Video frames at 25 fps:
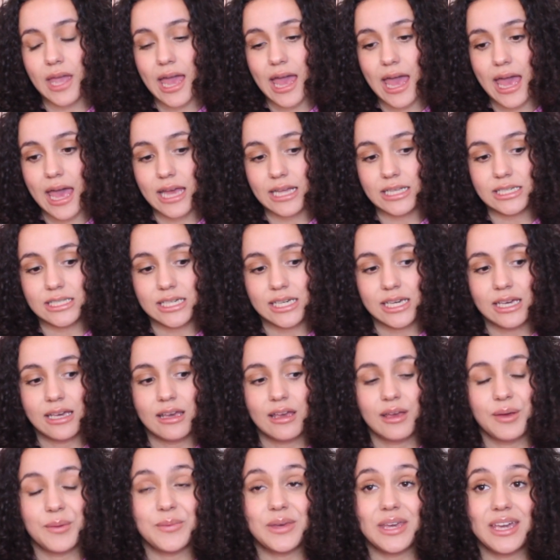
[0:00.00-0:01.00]
And
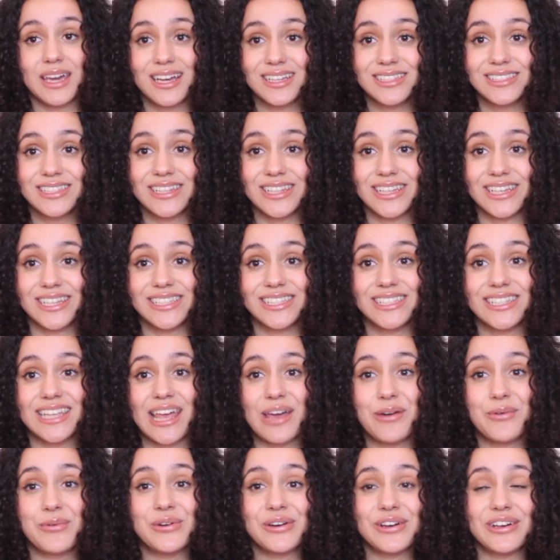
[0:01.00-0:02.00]
because of this,
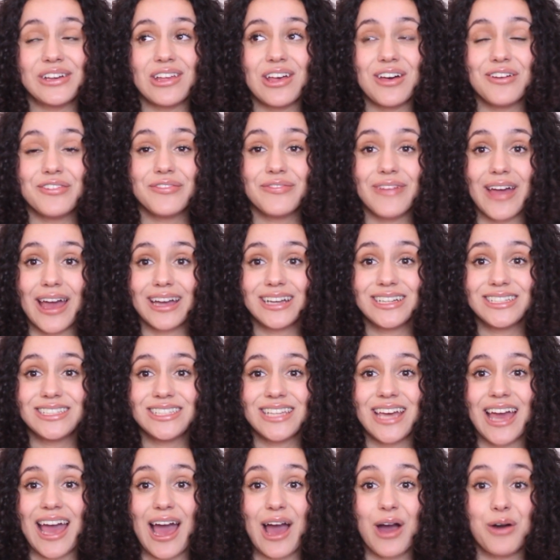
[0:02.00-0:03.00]
it will
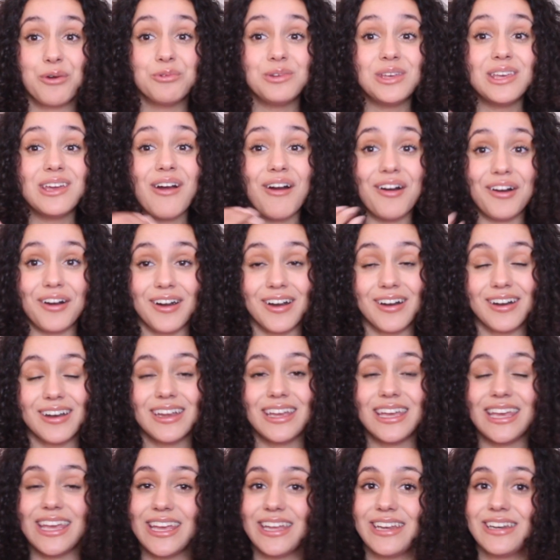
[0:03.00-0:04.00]
affect how we
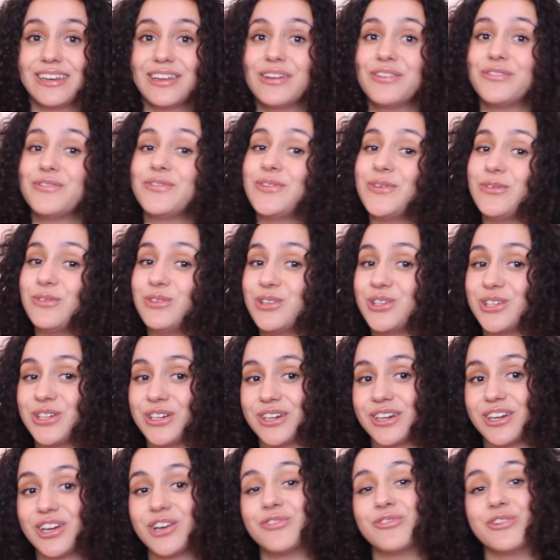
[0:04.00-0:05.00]
are in
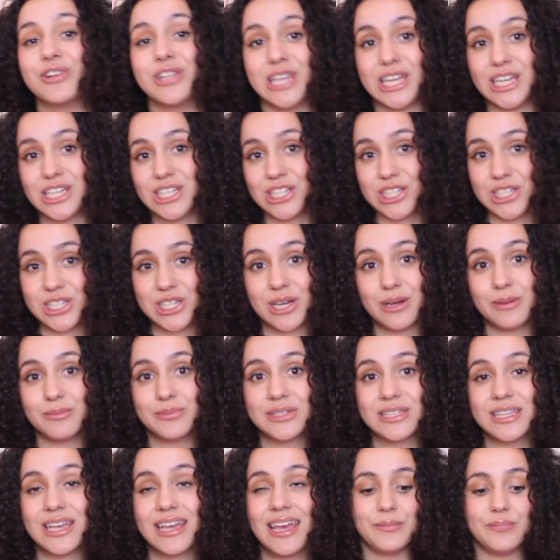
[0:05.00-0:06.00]
future
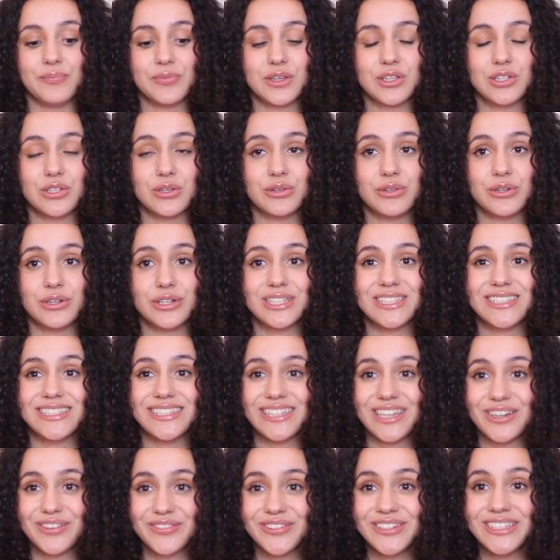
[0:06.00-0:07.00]
relationships. So there's
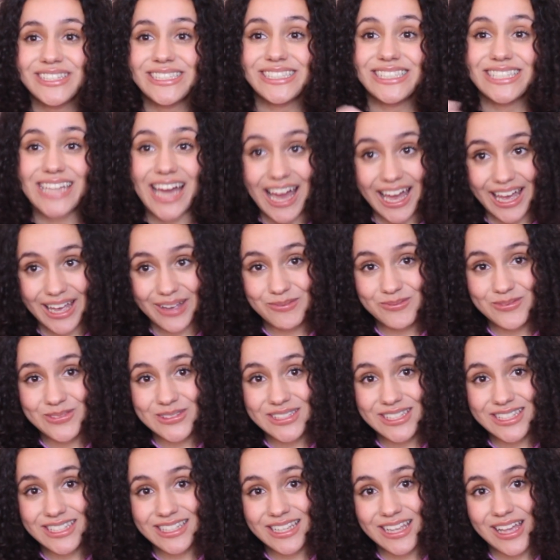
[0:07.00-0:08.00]
different
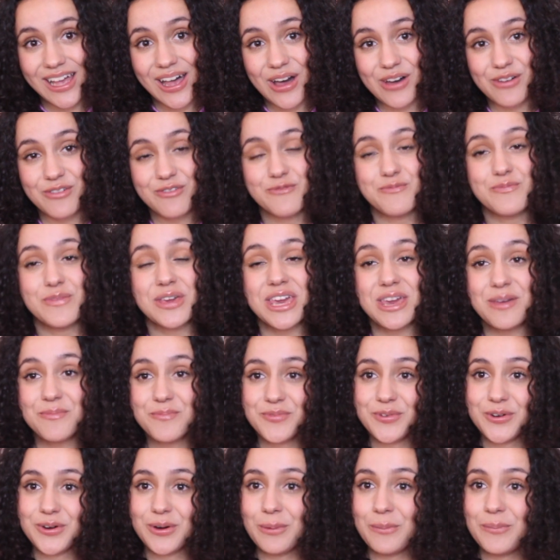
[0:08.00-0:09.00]
types of
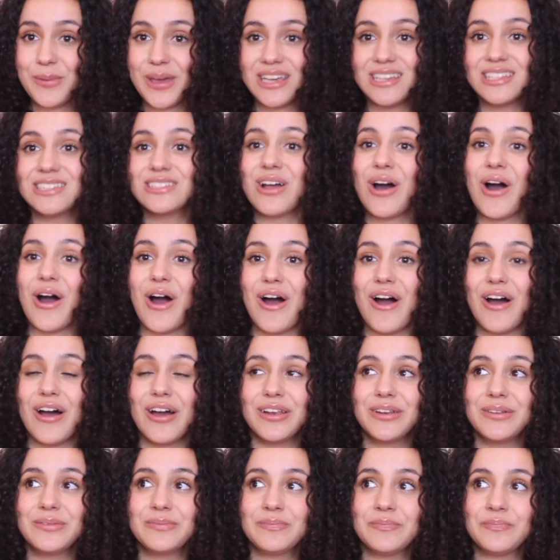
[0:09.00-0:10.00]
people based
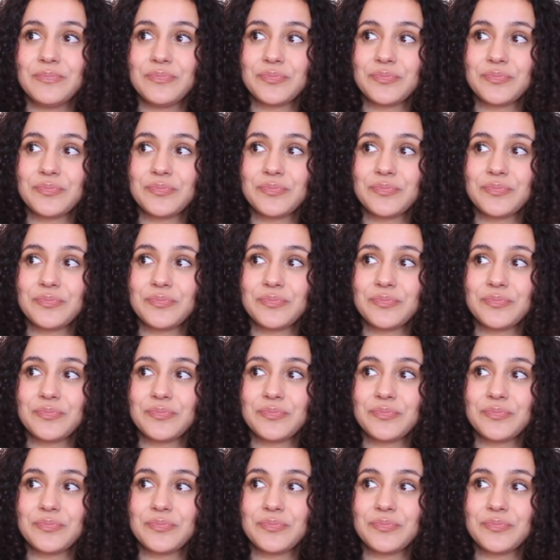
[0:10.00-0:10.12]
on